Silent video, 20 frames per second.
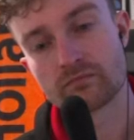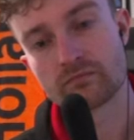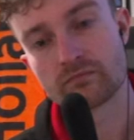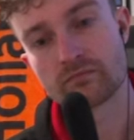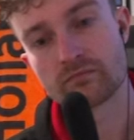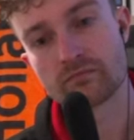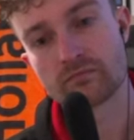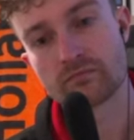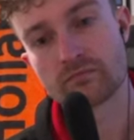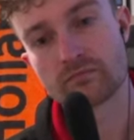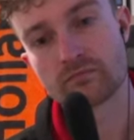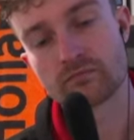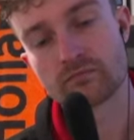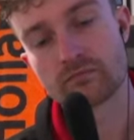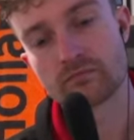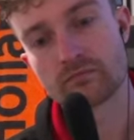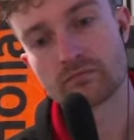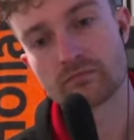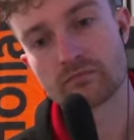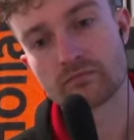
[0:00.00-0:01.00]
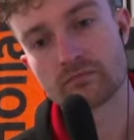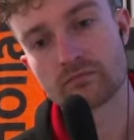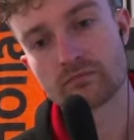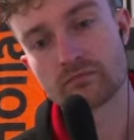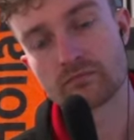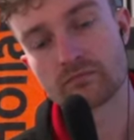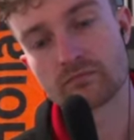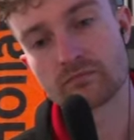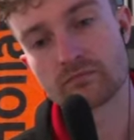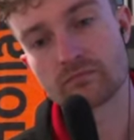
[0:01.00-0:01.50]

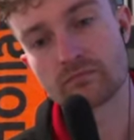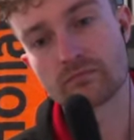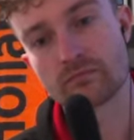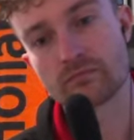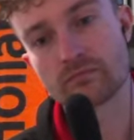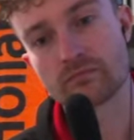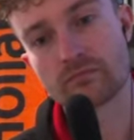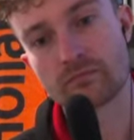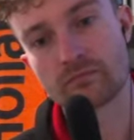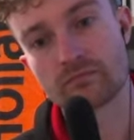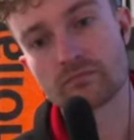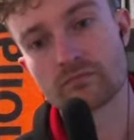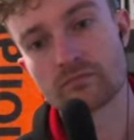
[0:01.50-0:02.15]
[no speech]